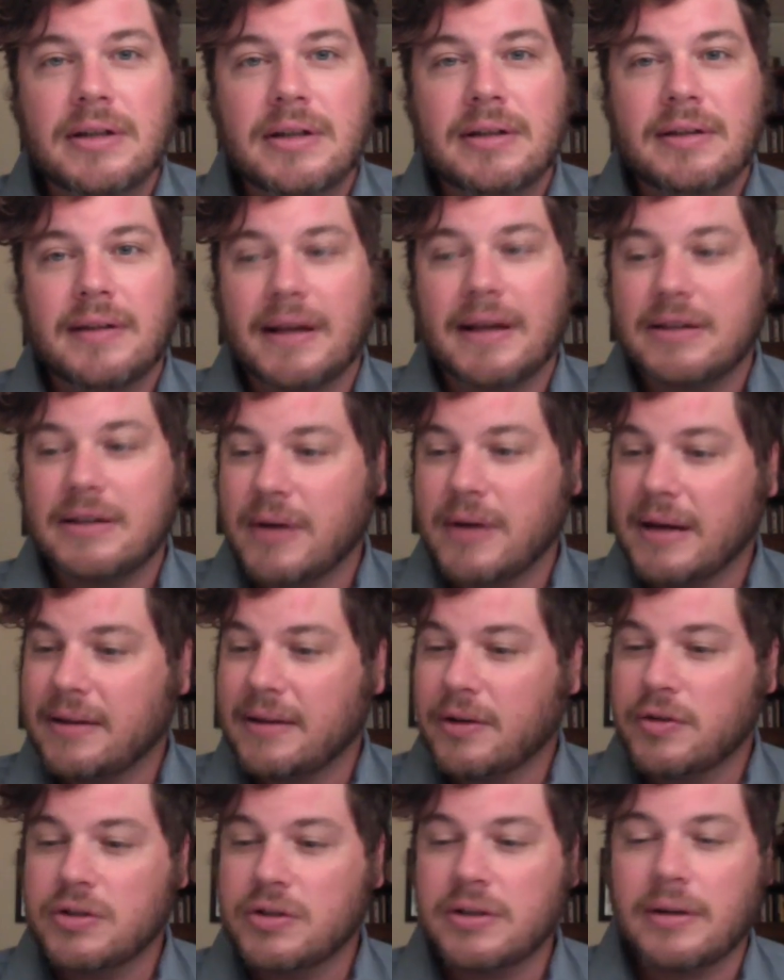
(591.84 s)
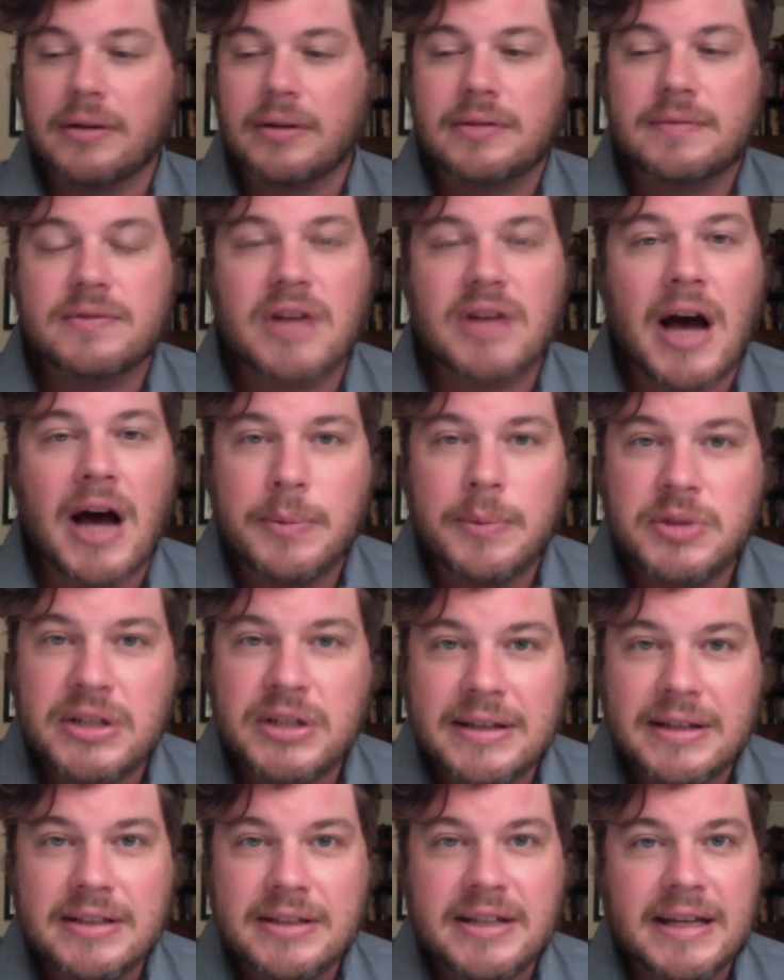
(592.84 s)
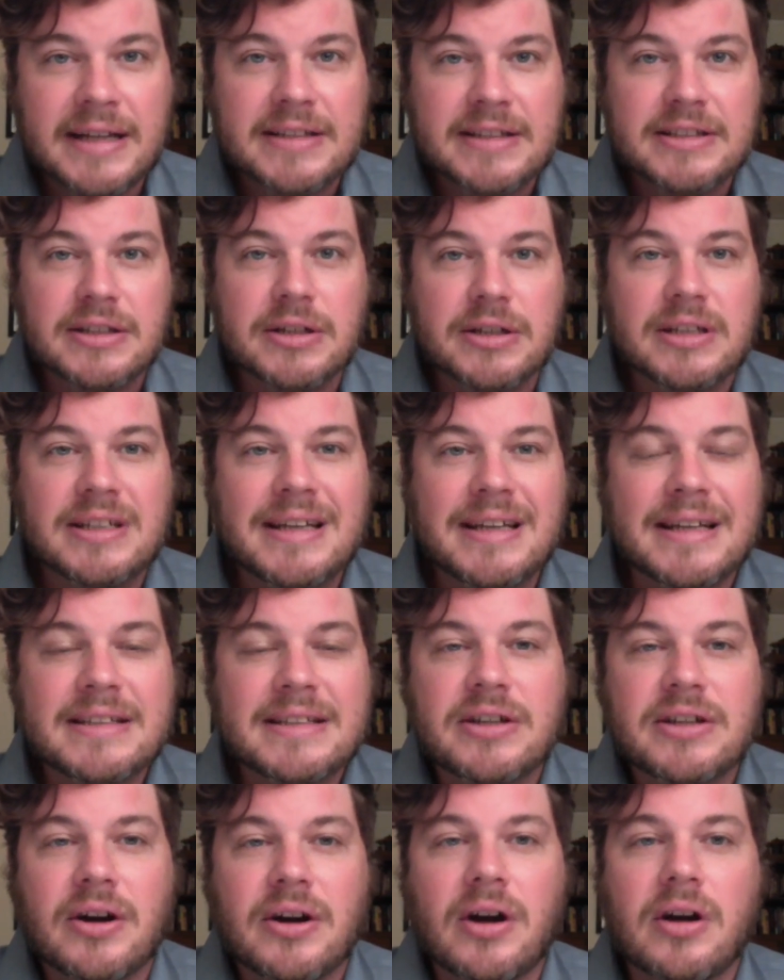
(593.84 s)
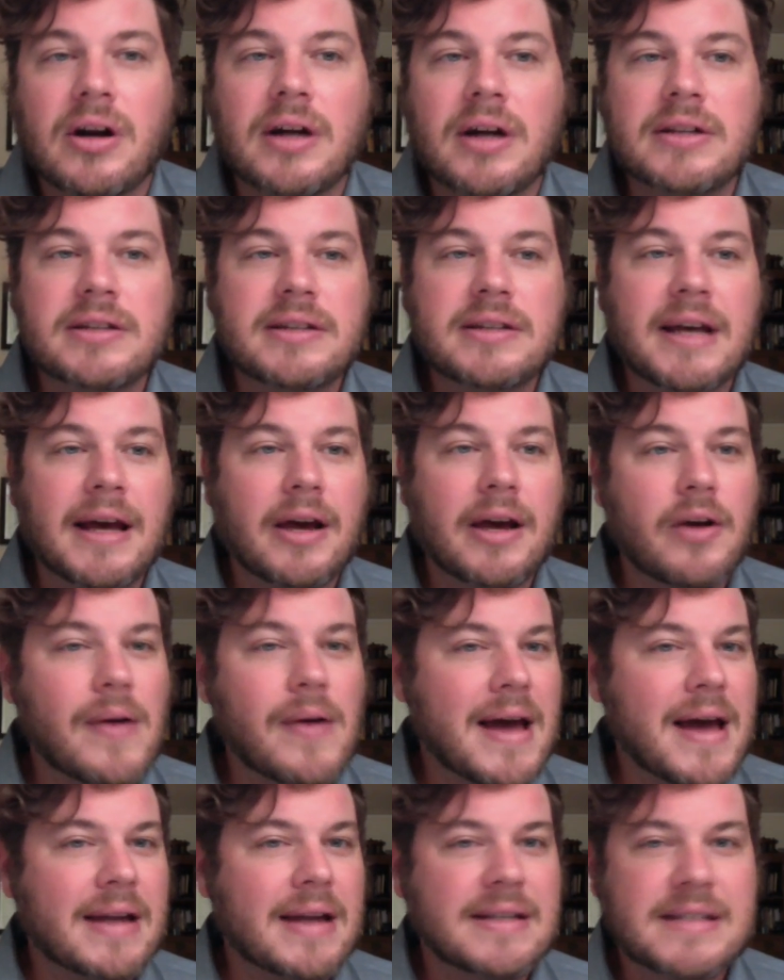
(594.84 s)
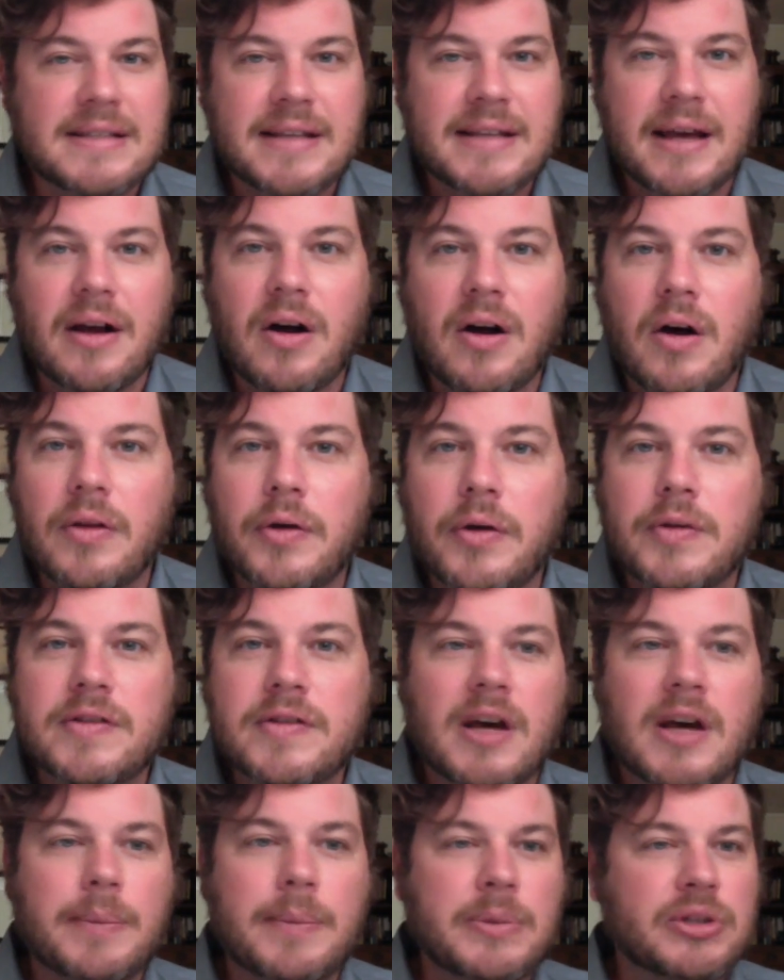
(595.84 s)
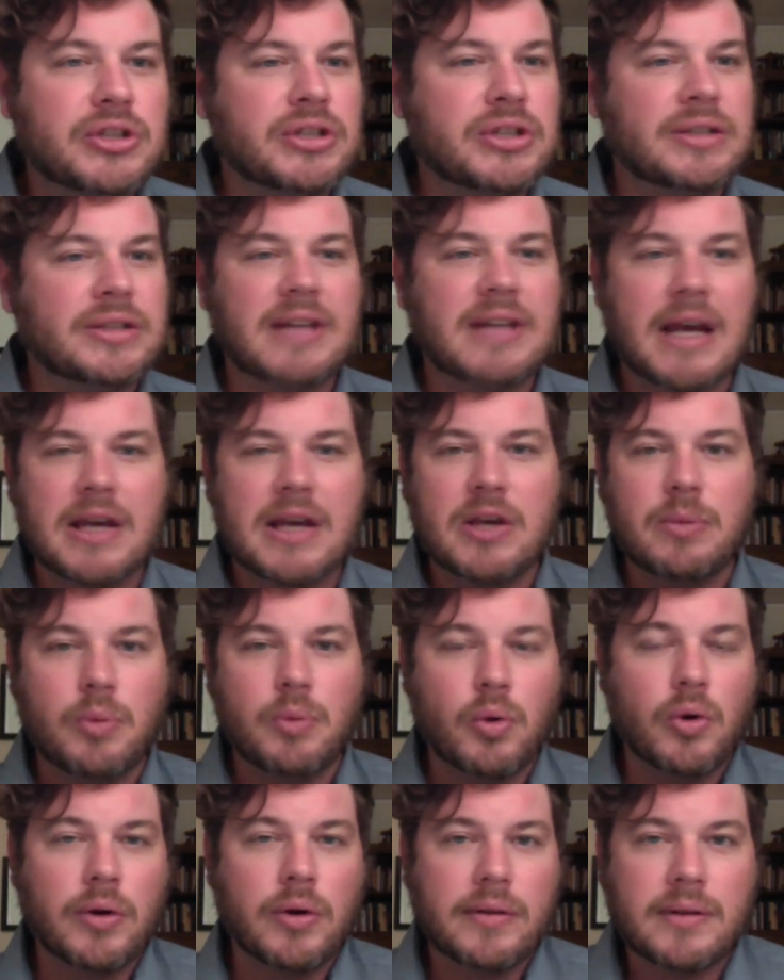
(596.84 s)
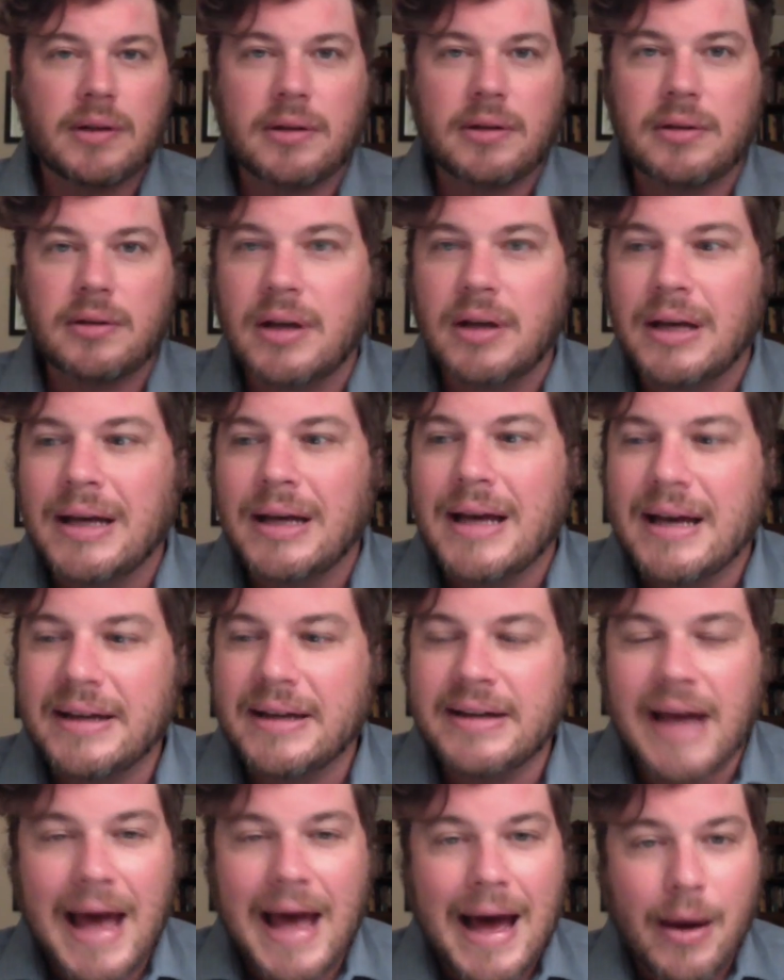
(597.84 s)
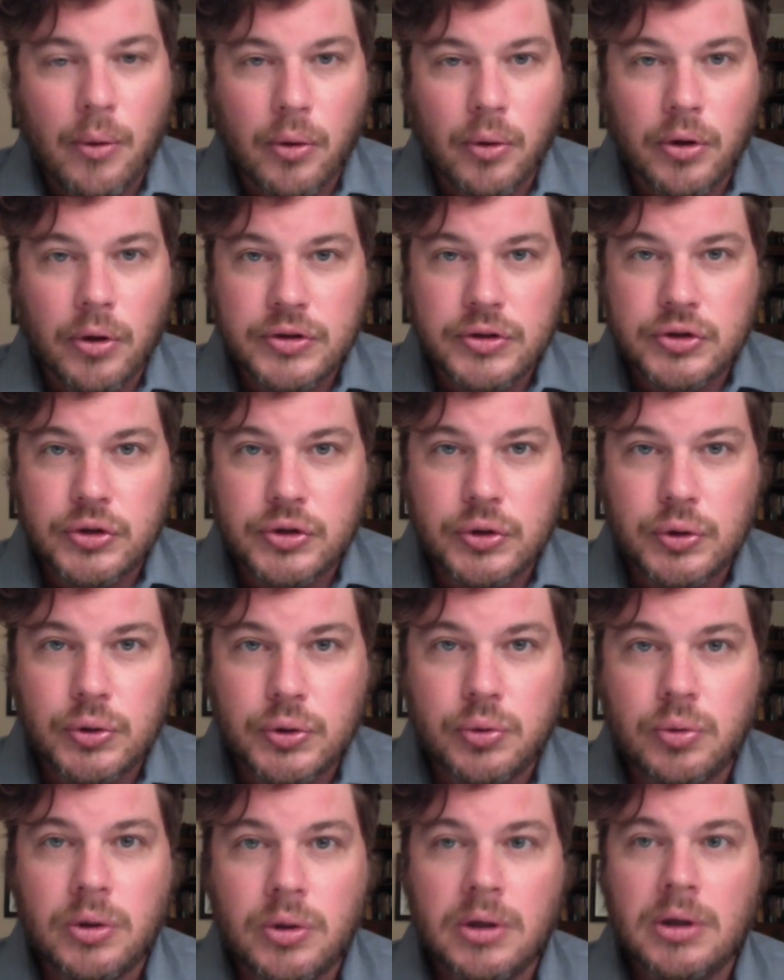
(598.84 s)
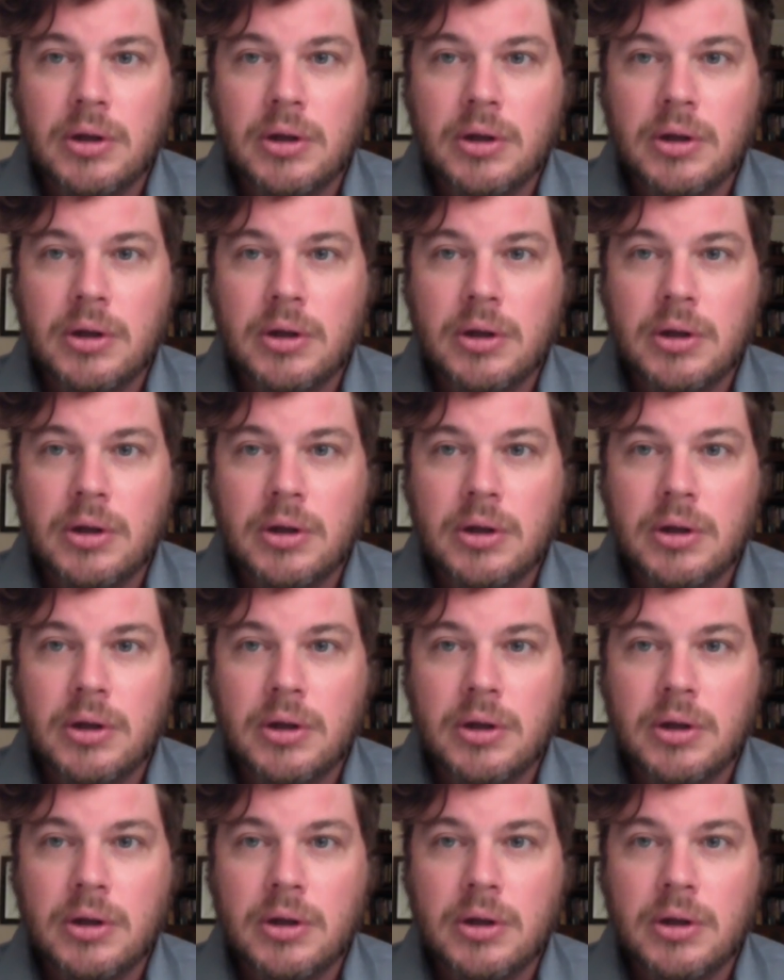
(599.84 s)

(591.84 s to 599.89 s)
That's right. Those are the top 10 things to get started on today. Go ahead and set all those up. It shouldn't take you more than an hour or two.